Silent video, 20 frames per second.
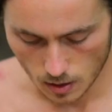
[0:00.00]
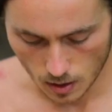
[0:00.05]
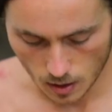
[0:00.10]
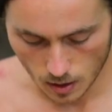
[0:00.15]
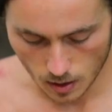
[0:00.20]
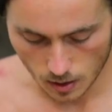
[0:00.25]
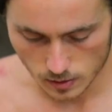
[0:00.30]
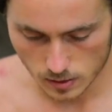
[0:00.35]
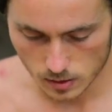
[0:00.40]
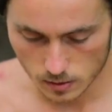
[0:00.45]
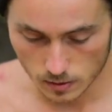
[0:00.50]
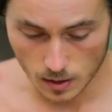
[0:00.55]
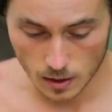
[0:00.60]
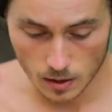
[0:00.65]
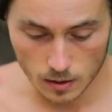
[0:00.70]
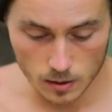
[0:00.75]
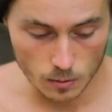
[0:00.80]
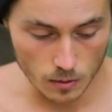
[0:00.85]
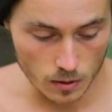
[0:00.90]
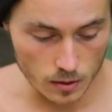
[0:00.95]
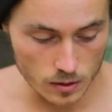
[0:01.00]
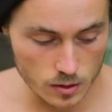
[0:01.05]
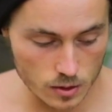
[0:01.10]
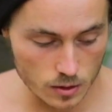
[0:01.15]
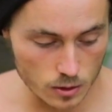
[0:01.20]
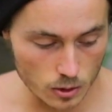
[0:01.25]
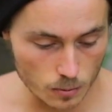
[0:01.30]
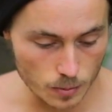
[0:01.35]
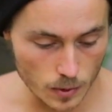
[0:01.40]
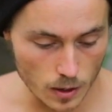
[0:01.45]
Alright, so now you want to
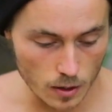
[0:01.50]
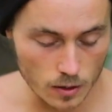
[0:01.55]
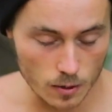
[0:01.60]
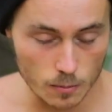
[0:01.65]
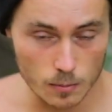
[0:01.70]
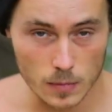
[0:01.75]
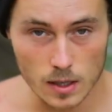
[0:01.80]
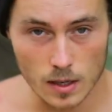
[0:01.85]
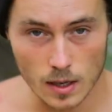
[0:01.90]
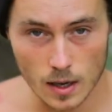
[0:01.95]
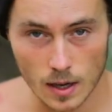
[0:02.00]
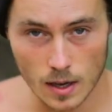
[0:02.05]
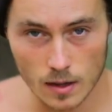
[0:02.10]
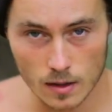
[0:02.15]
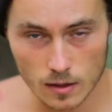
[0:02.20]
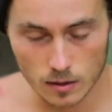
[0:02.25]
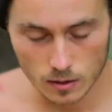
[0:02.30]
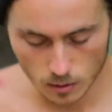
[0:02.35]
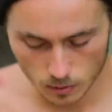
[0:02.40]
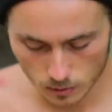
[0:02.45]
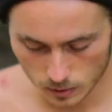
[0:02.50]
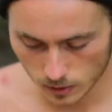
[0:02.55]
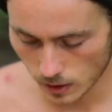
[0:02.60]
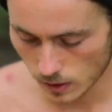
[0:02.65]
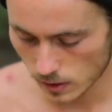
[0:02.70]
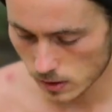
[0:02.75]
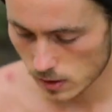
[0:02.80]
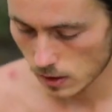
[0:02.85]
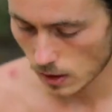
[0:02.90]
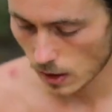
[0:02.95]
scoop all the meat out of the
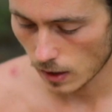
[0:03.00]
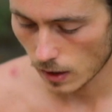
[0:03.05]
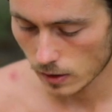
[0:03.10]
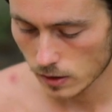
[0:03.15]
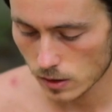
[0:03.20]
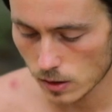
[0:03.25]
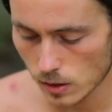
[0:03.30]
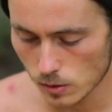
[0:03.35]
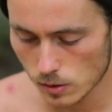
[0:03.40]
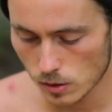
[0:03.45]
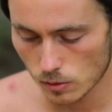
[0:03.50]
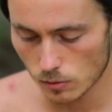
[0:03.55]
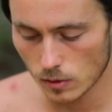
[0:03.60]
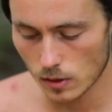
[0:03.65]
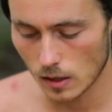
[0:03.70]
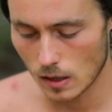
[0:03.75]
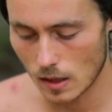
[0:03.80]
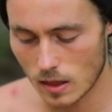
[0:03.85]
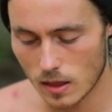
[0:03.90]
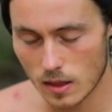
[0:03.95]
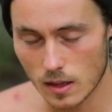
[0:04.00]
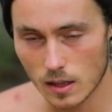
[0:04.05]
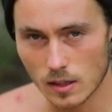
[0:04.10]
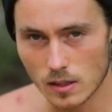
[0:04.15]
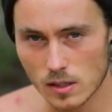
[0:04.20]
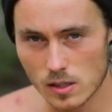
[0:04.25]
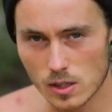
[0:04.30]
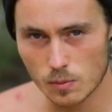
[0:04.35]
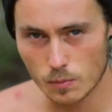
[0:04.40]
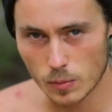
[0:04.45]
coconuts. I like to use a really
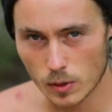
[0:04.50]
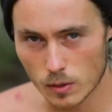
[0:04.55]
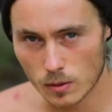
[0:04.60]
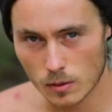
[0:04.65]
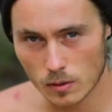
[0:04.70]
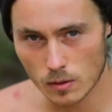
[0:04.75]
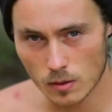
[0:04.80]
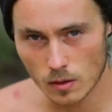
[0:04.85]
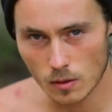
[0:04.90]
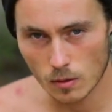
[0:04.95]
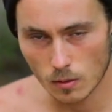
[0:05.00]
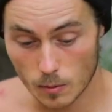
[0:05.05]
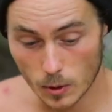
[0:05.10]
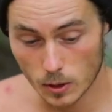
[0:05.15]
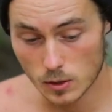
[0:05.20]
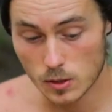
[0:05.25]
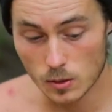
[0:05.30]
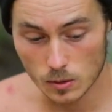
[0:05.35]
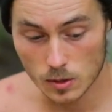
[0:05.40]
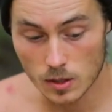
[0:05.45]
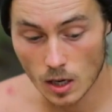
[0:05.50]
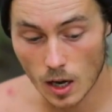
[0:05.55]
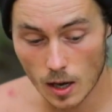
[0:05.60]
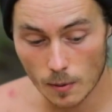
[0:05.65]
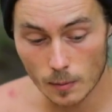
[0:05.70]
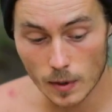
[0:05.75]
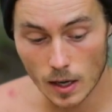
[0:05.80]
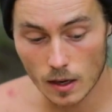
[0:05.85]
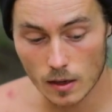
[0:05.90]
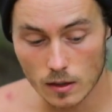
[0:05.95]
thin spoon. The person who's
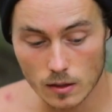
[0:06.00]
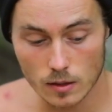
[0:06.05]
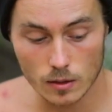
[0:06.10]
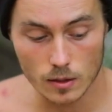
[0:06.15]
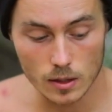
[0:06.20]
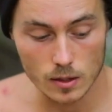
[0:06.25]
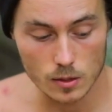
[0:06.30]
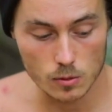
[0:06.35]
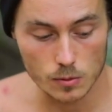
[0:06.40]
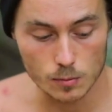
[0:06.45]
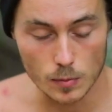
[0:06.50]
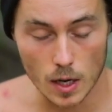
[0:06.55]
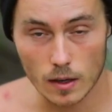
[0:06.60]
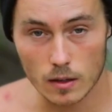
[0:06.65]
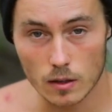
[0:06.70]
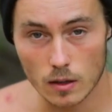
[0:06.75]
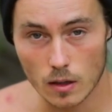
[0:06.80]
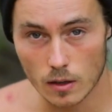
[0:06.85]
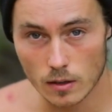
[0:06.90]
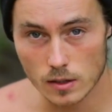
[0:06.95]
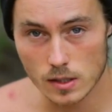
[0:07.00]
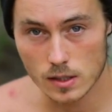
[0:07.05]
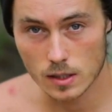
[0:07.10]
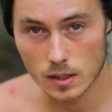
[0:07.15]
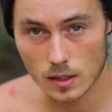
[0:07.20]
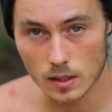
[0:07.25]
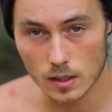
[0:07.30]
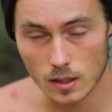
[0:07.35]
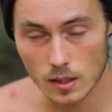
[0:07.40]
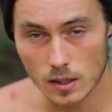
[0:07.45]
taught me how to do this was Michael
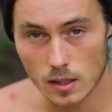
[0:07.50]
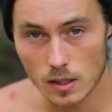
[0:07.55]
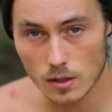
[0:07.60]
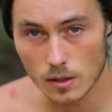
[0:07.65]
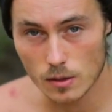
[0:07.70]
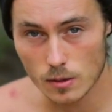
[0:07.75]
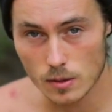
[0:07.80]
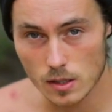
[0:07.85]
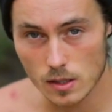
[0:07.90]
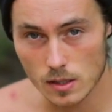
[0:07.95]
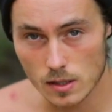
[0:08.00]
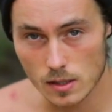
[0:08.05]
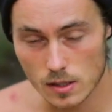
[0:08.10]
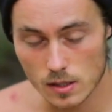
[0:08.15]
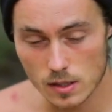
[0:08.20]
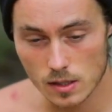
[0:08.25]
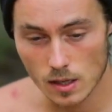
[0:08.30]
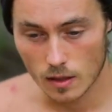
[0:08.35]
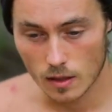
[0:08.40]
Arnstein, and he uses